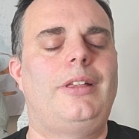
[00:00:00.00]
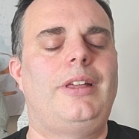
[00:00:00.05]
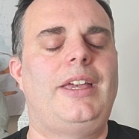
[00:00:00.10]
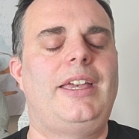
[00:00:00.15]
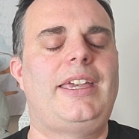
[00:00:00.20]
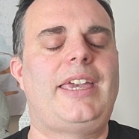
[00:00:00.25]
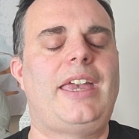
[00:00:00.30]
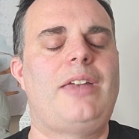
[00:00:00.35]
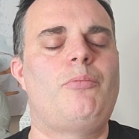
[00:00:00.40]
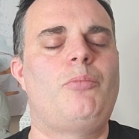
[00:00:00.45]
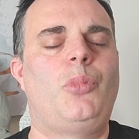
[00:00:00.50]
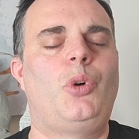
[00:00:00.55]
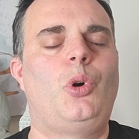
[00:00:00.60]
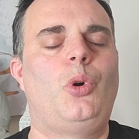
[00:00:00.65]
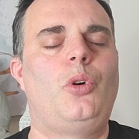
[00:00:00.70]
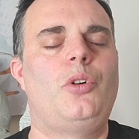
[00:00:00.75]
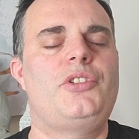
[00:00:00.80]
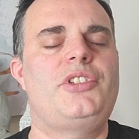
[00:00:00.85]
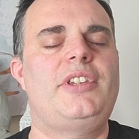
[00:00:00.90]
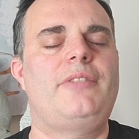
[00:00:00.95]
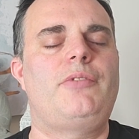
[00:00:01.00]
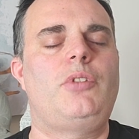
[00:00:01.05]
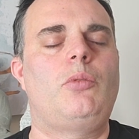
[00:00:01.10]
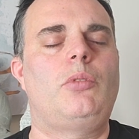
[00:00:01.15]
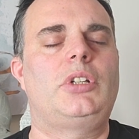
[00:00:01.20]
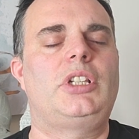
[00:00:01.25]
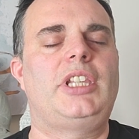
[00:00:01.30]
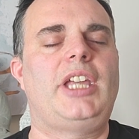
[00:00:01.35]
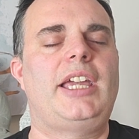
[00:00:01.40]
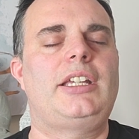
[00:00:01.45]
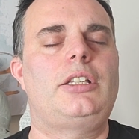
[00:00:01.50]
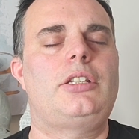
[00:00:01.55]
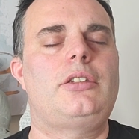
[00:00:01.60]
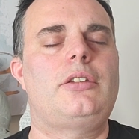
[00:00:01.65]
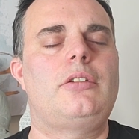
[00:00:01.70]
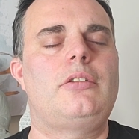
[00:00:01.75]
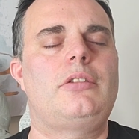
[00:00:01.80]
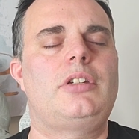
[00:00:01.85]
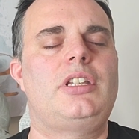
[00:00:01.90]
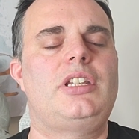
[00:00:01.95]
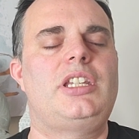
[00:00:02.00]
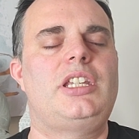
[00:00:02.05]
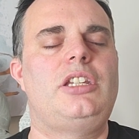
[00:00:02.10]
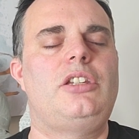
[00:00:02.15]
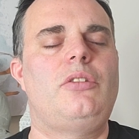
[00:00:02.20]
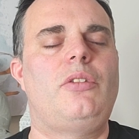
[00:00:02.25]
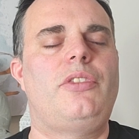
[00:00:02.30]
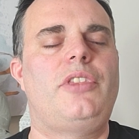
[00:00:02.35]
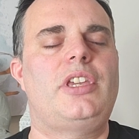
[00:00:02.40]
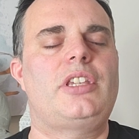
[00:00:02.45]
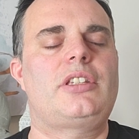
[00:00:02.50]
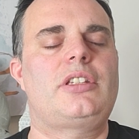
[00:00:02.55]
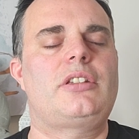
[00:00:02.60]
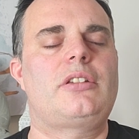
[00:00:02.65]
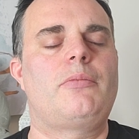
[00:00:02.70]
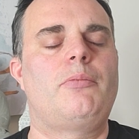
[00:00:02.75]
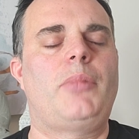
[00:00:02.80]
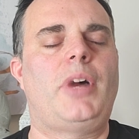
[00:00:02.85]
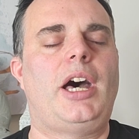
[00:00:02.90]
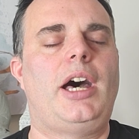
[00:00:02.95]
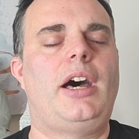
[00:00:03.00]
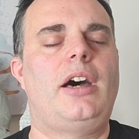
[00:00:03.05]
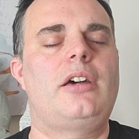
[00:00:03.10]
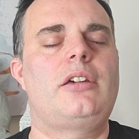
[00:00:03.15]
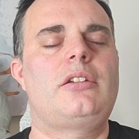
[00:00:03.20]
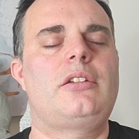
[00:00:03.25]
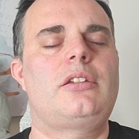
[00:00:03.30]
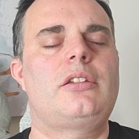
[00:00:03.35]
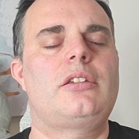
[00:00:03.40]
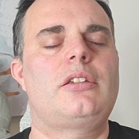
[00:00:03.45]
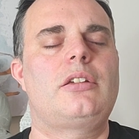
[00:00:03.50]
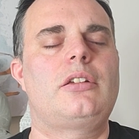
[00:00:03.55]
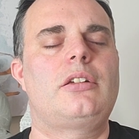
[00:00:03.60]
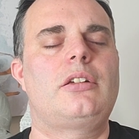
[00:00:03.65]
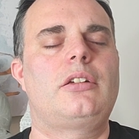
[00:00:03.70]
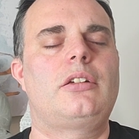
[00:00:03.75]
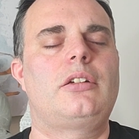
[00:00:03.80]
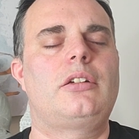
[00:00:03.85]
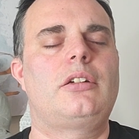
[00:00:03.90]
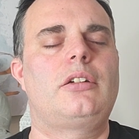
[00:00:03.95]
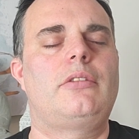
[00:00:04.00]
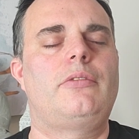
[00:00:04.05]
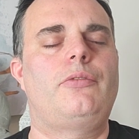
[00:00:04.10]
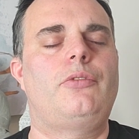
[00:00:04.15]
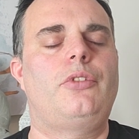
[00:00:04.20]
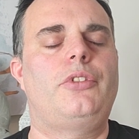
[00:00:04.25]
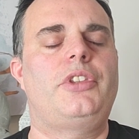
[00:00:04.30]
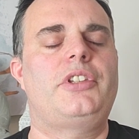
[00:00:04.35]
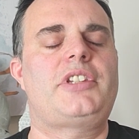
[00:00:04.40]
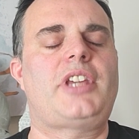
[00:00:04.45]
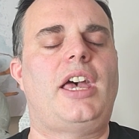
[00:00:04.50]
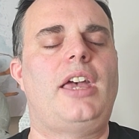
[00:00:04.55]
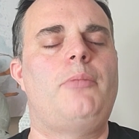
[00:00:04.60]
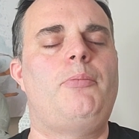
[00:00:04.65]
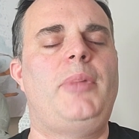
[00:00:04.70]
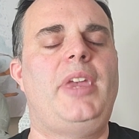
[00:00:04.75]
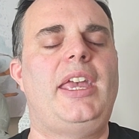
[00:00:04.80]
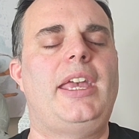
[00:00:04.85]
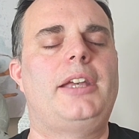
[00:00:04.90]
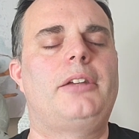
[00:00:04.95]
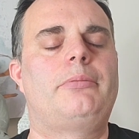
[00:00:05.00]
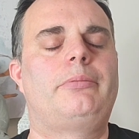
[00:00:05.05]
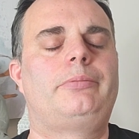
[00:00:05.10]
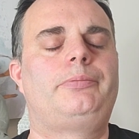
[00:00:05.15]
Again, pause if you would like to continue this part for the time being.